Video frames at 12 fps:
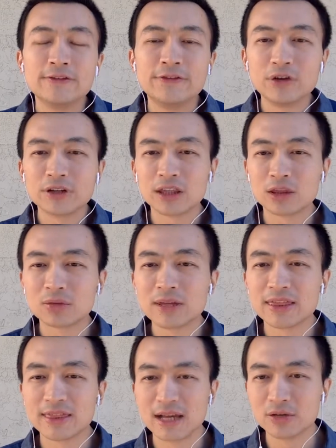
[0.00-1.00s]

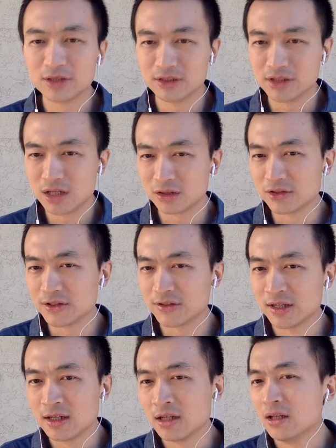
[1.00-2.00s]
$43,000,
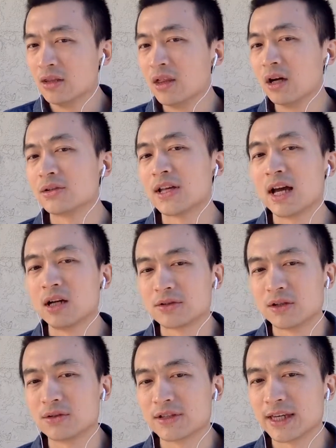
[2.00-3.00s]
those
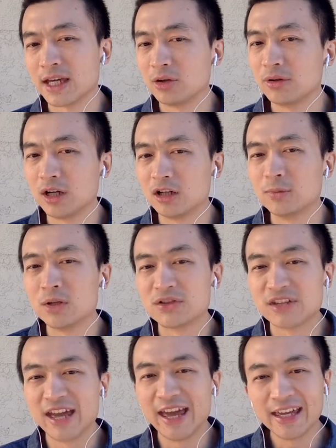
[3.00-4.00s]
households carried
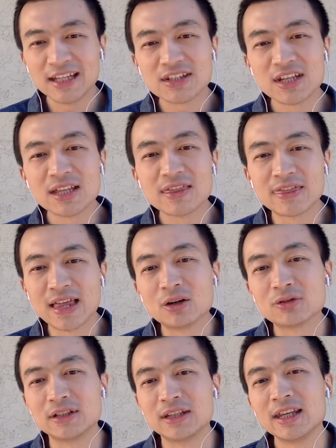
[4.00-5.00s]
almost
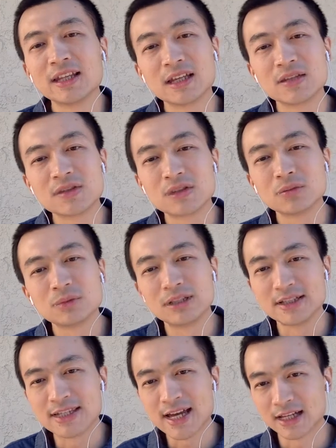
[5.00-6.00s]
$18,000 in consumer
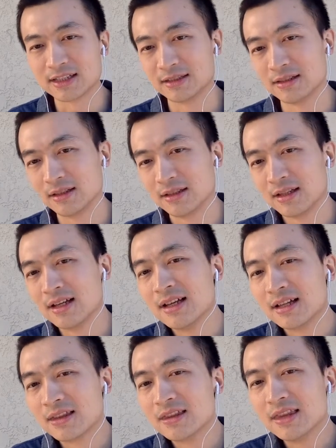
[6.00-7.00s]
debt.
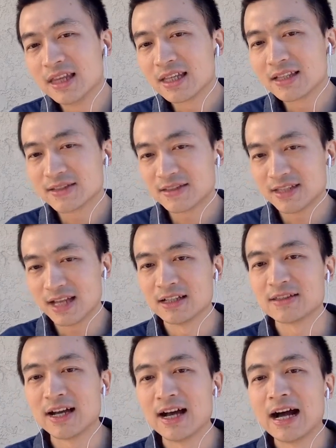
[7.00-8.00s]
These
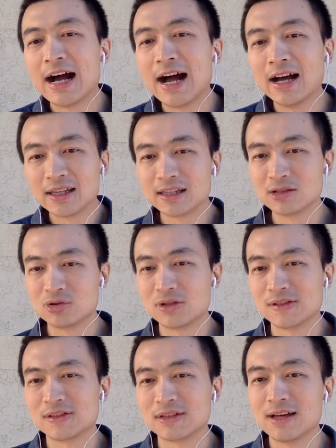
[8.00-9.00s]
debts are high
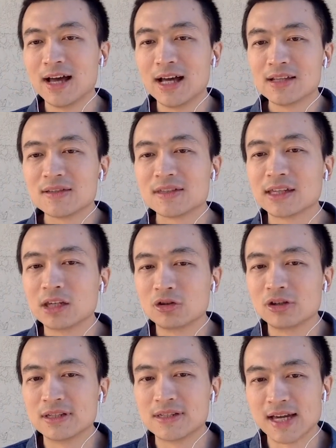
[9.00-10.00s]
interest,
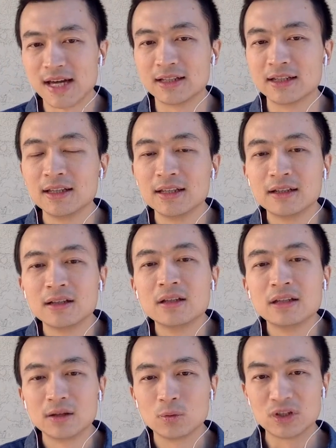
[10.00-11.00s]
unsecured debt,
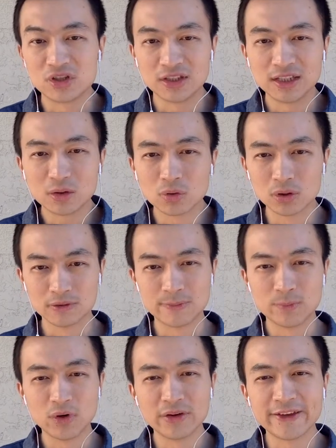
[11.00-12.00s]
which
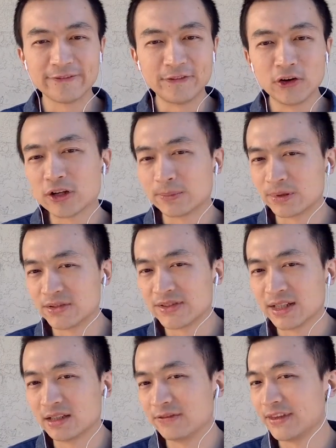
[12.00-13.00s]
equals more than
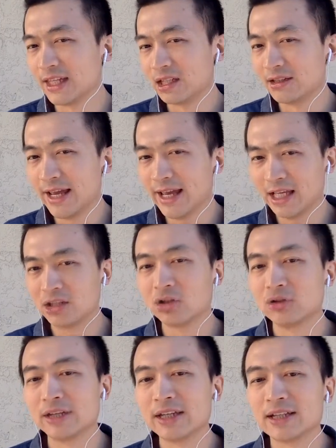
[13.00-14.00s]
40% of their
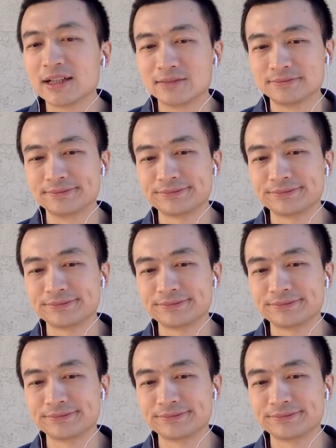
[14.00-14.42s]
annual income.